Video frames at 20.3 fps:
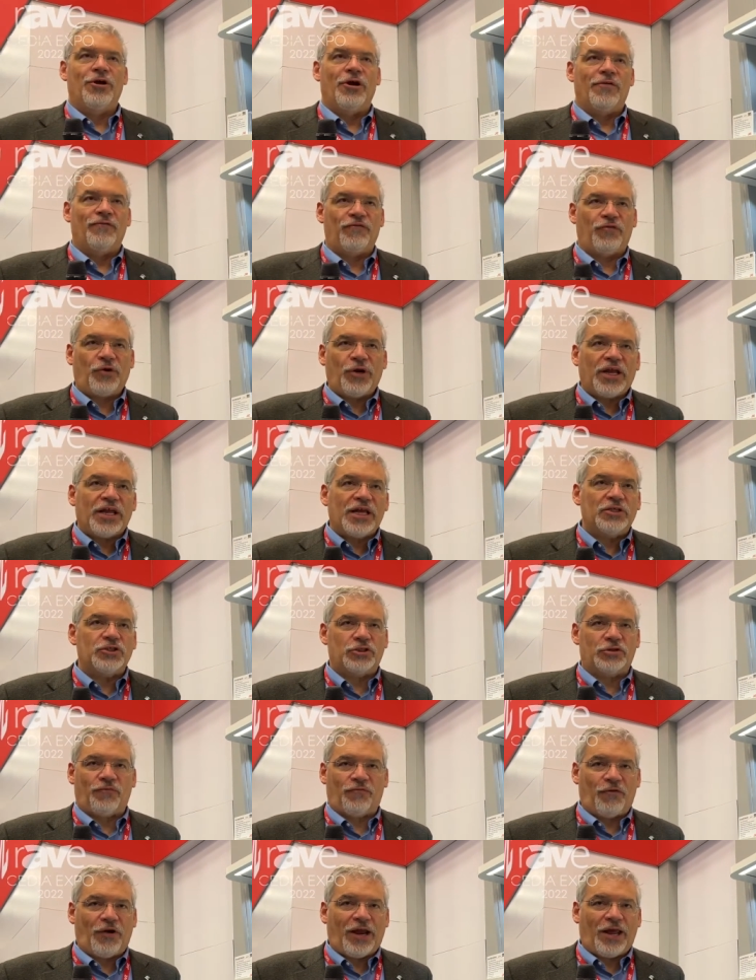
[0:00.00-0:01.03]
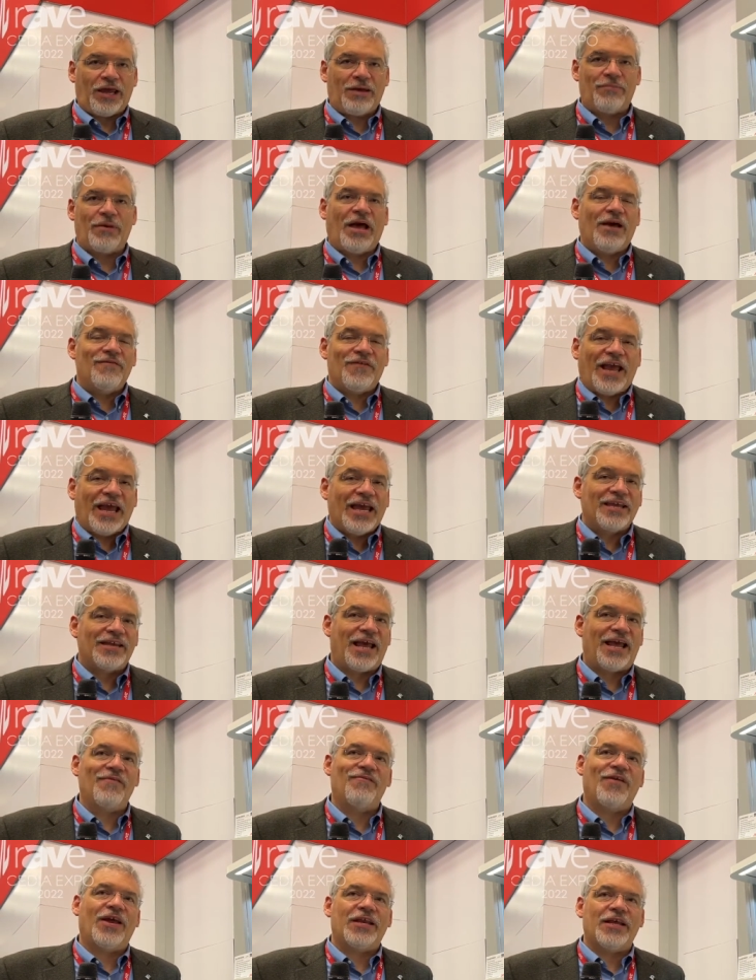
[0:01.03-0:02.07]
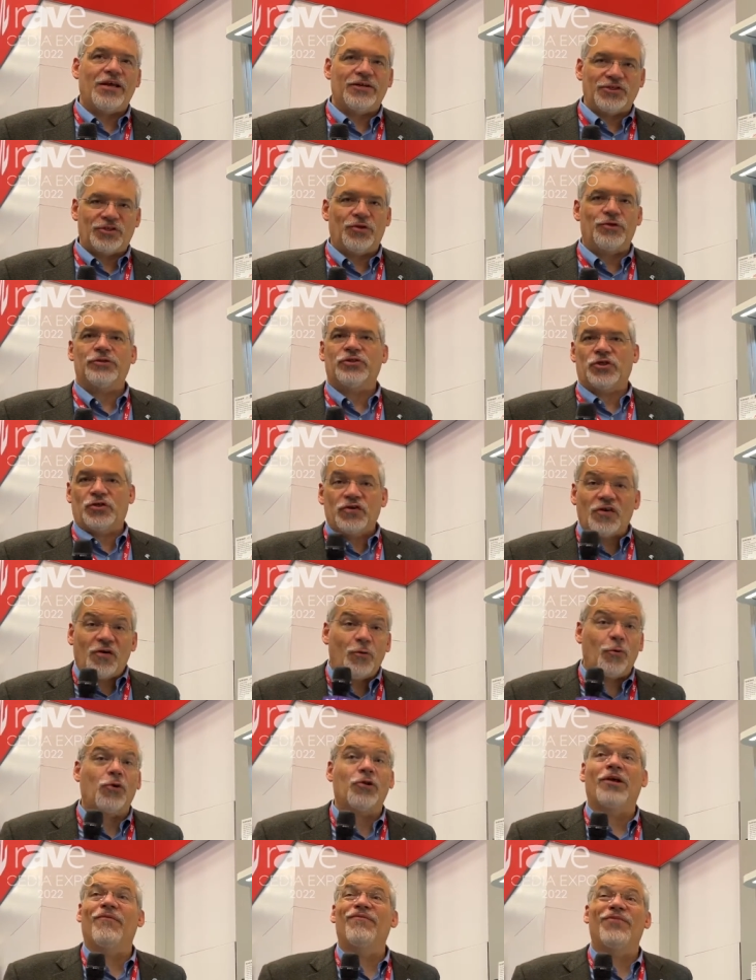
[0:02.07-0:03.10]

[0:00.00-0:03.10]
for each frame of 8K video, so there's a total of